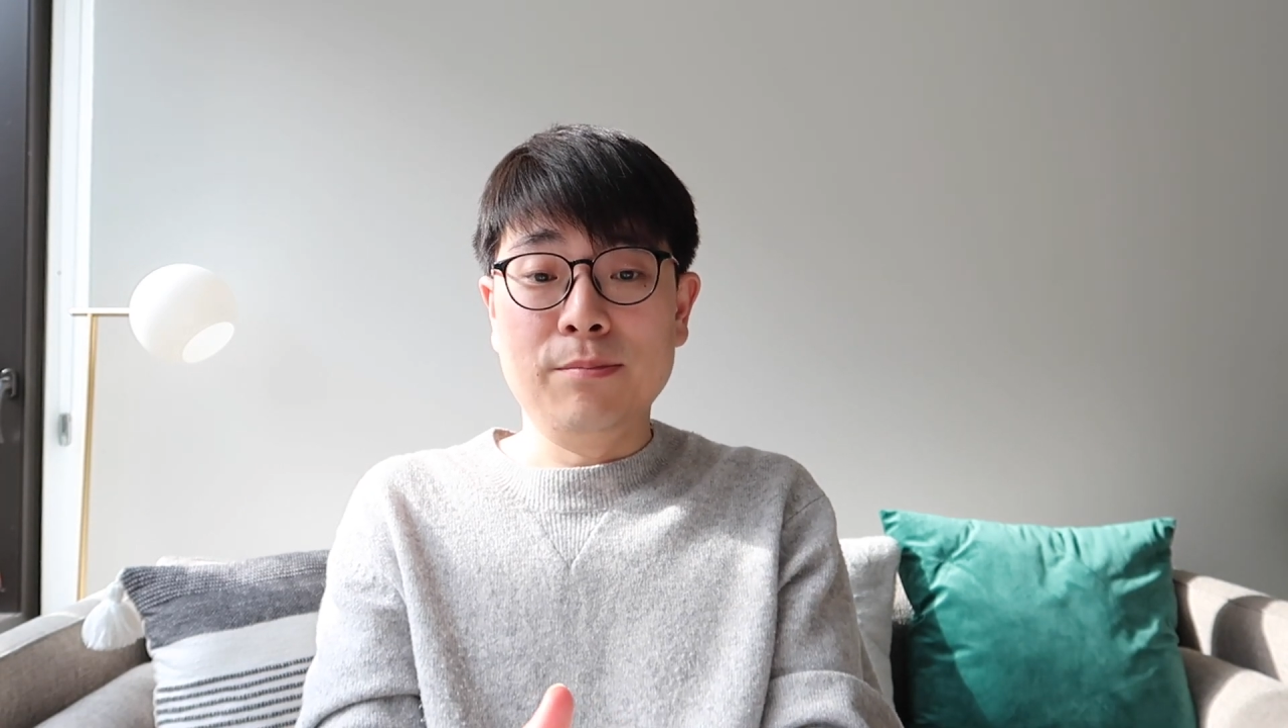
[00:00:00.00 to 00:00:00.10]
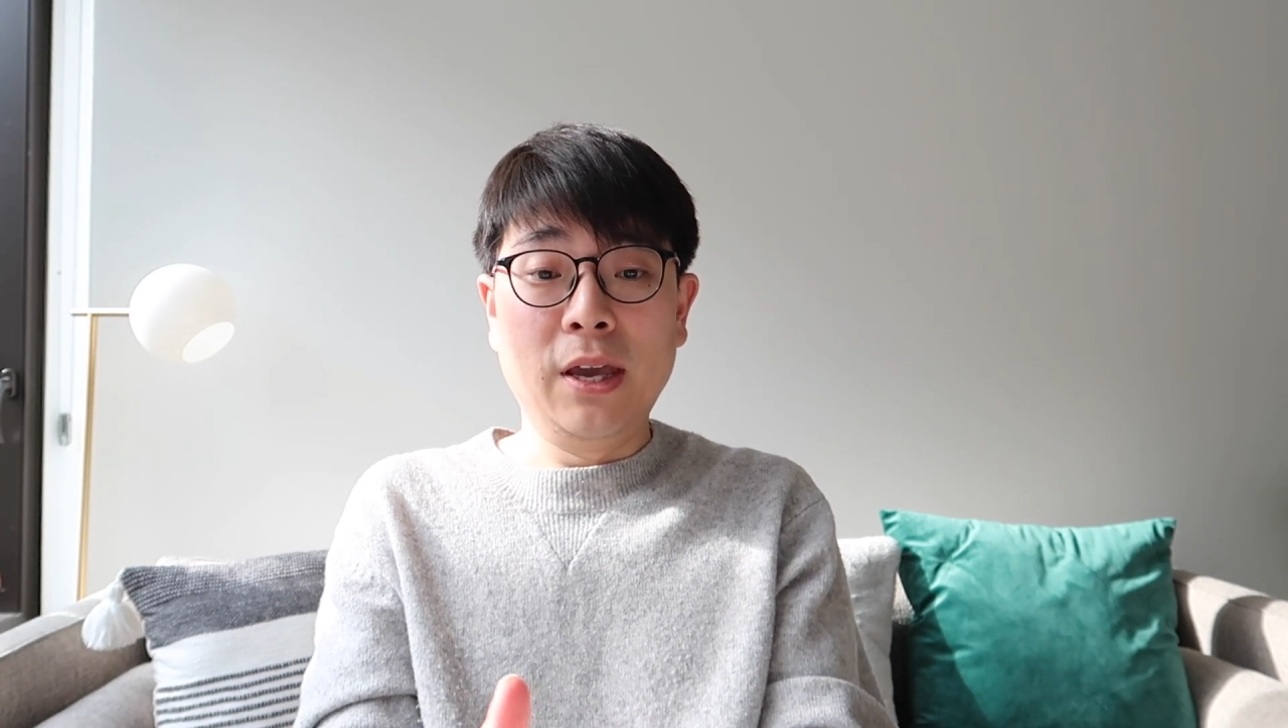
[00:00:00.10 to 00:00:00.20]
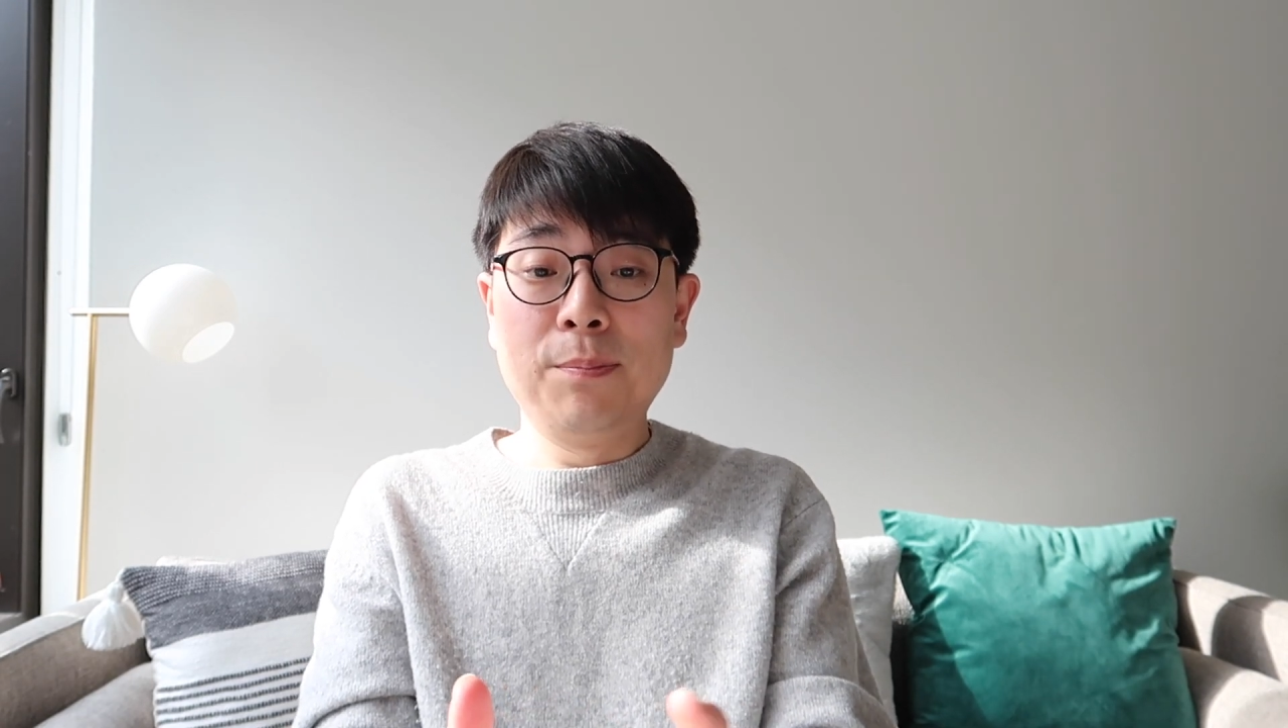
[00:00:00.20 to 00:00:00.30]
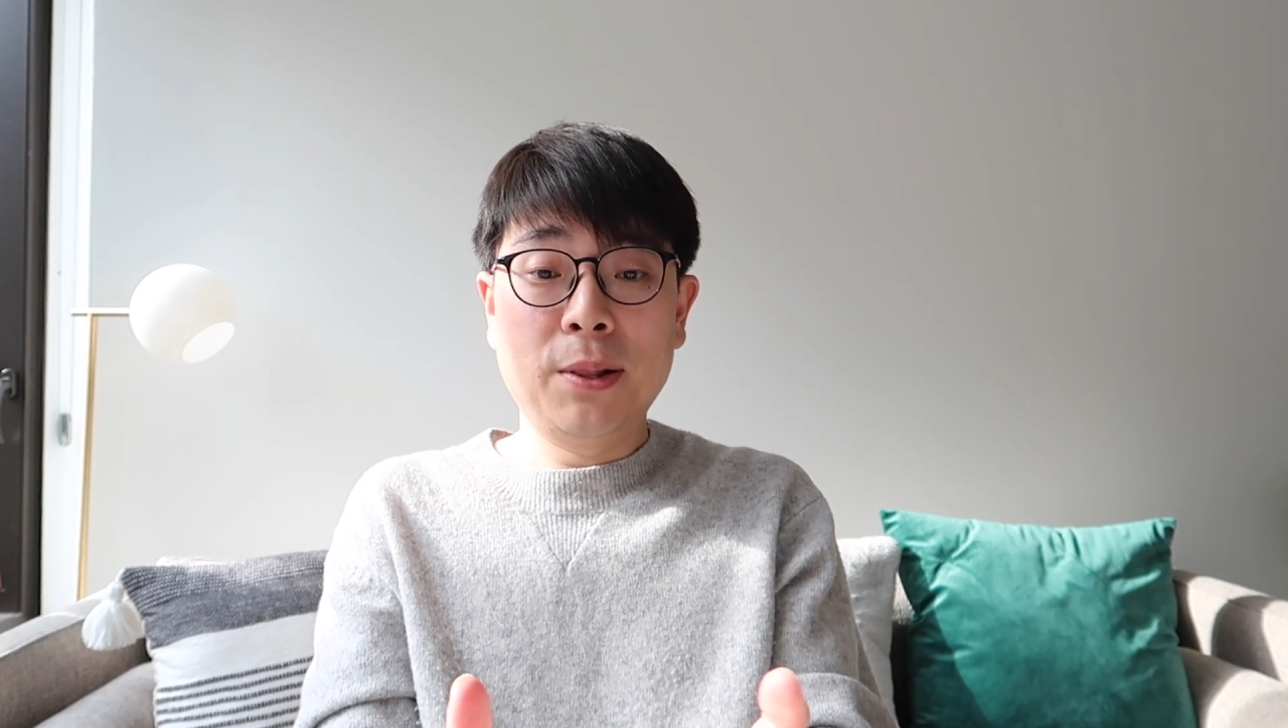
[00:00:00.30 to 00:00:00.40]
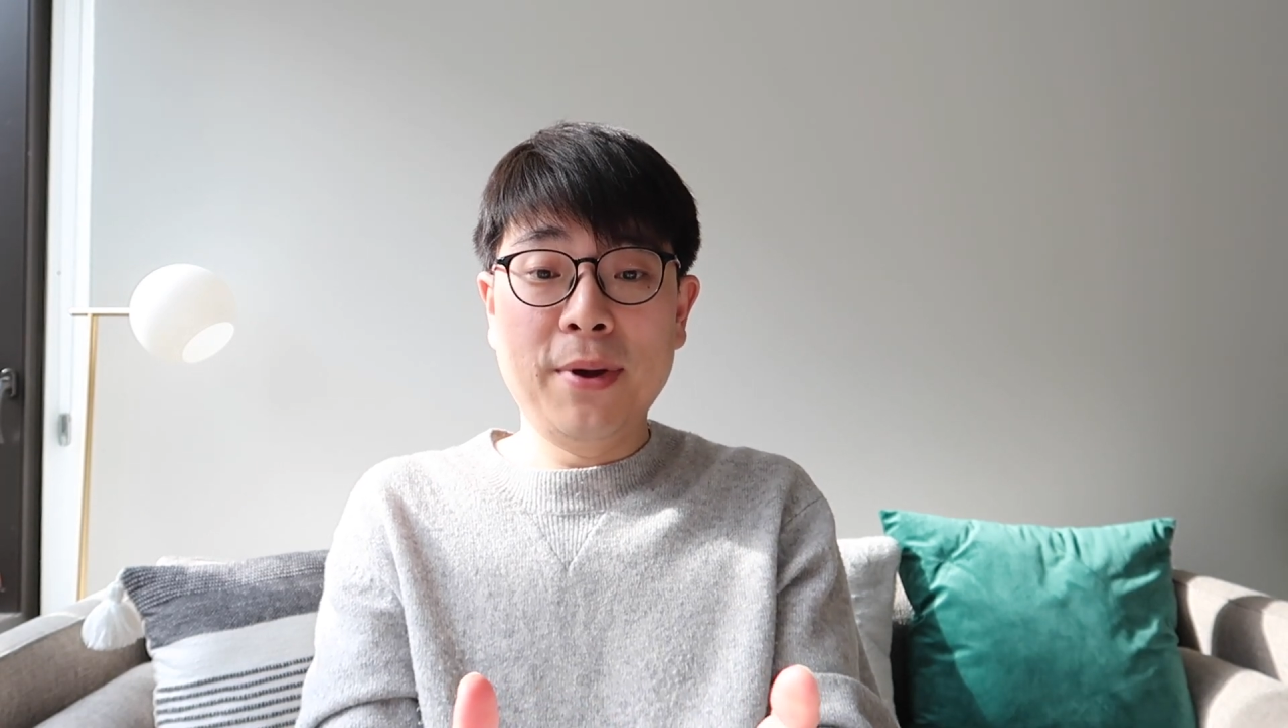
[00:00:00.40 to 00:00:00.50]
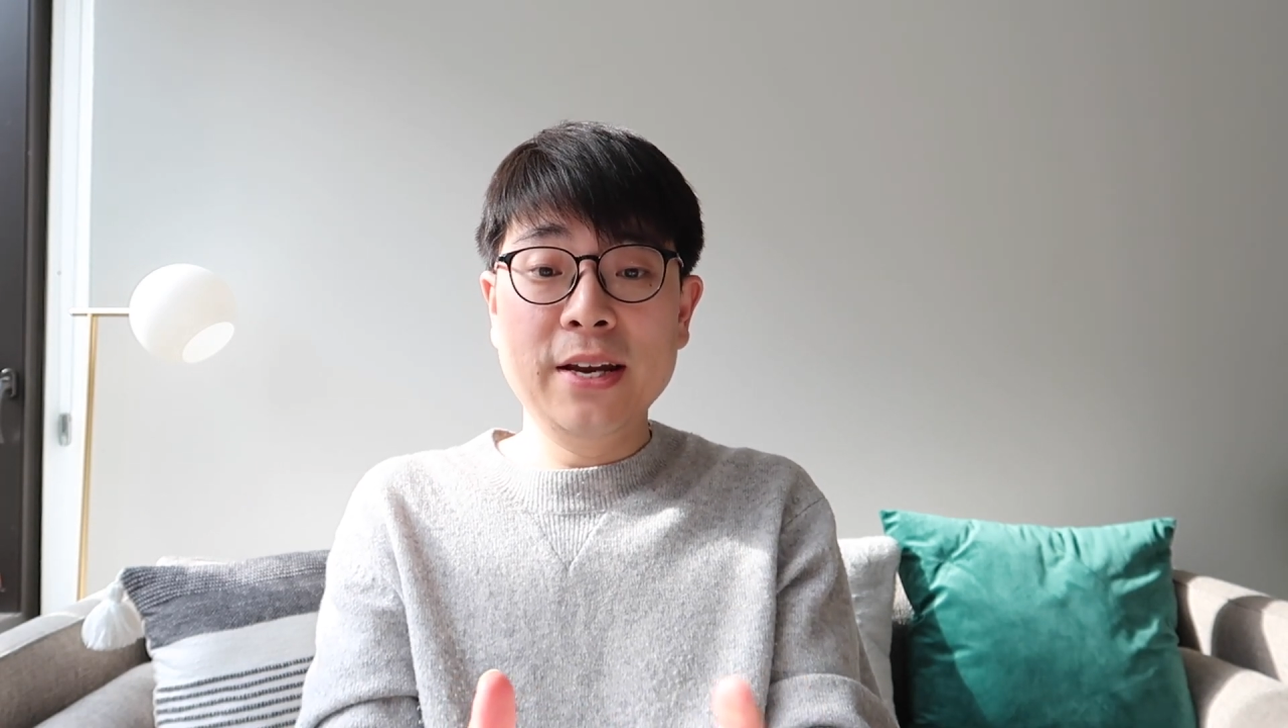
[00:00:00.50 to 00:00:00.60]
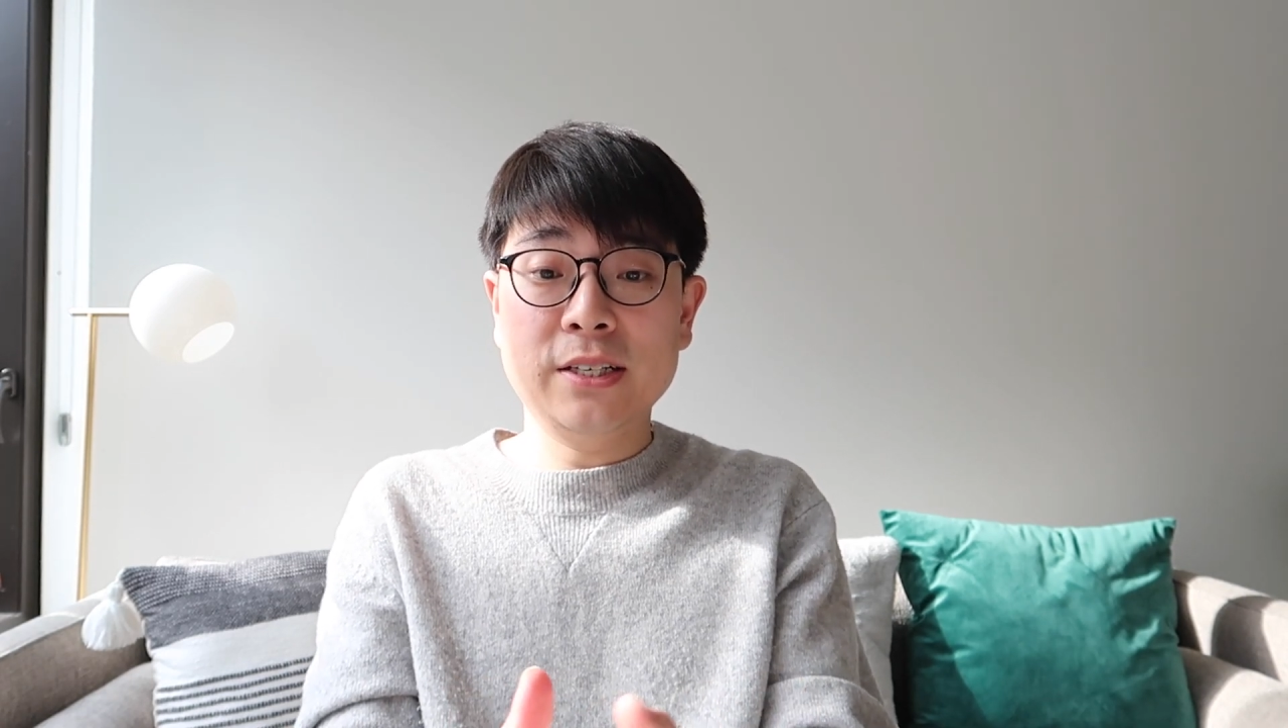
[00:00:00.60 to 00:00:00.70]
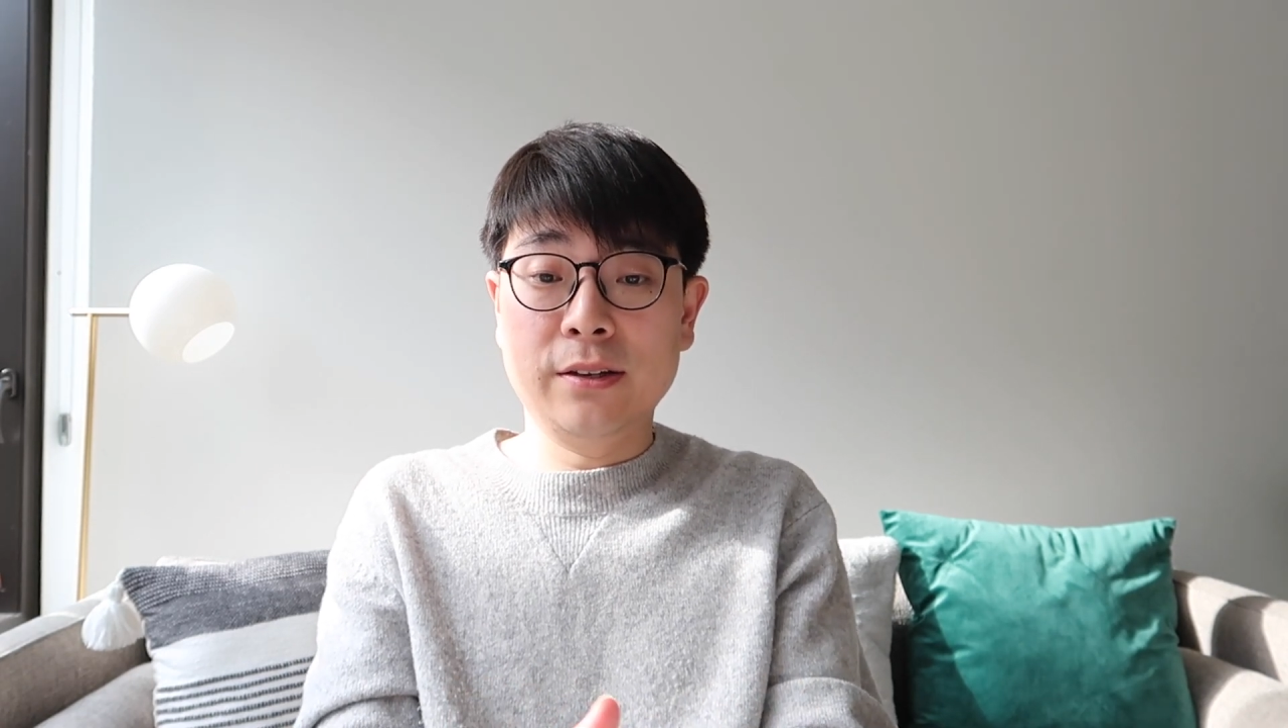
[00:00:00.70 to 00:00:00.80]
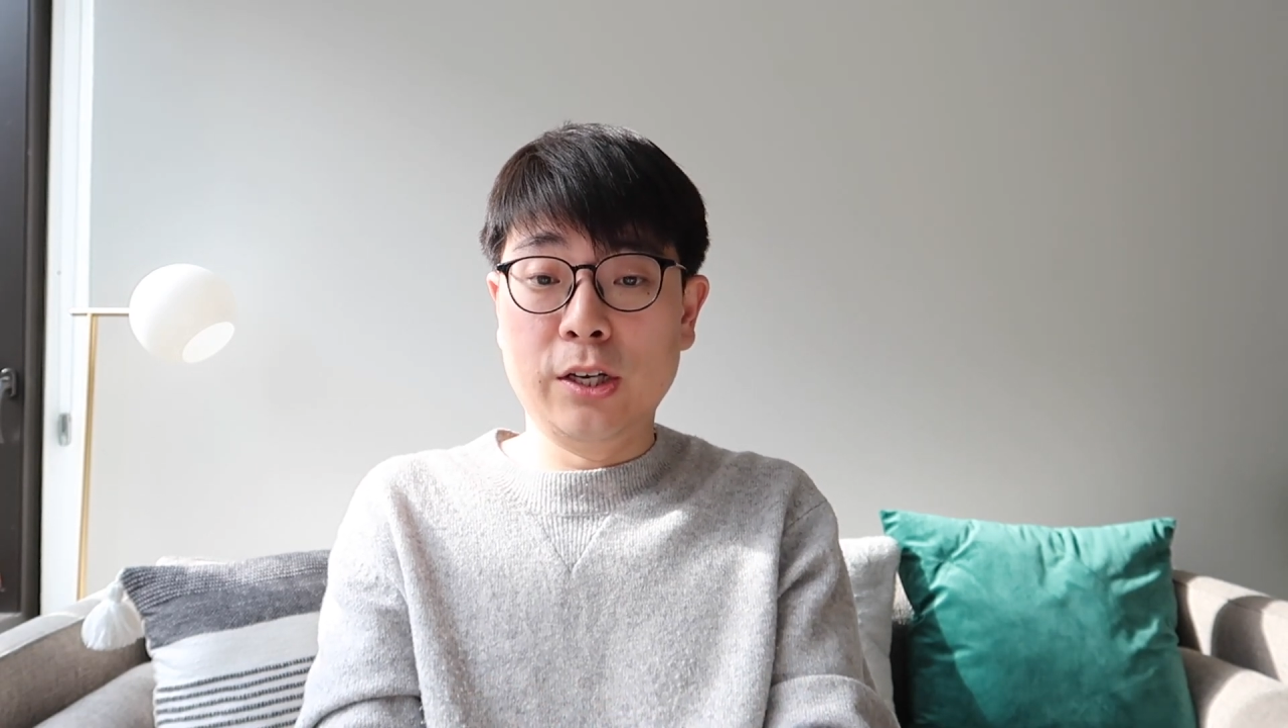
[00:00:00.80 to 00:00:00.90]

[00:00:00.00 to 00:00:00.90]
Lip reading: implementation